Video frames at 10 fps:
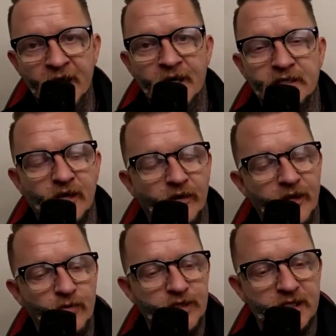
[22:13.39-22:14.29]
So there
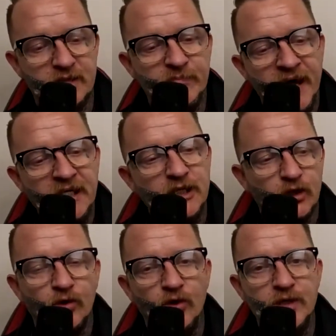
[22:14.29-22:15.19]
was as many
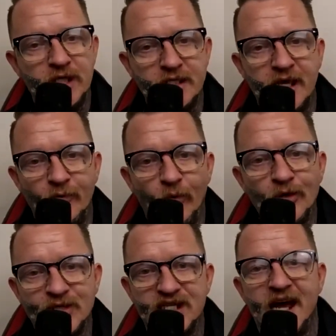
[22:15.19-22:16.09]
screws as there
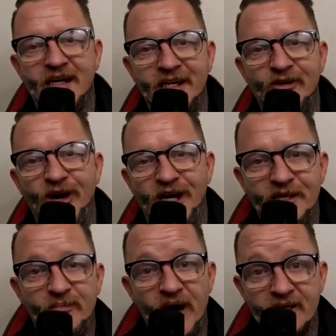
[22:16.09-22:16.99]
was standing around the
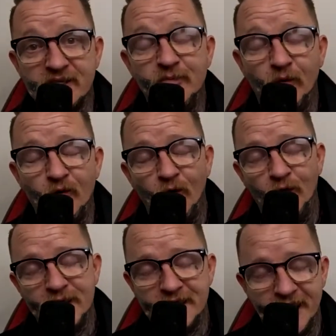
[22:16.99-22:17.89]
basketball court
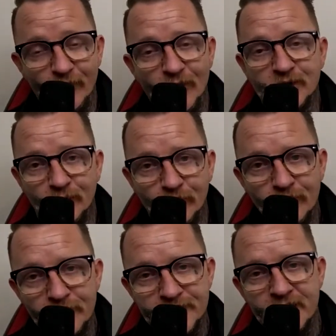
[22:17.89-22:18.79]
as there was crooks.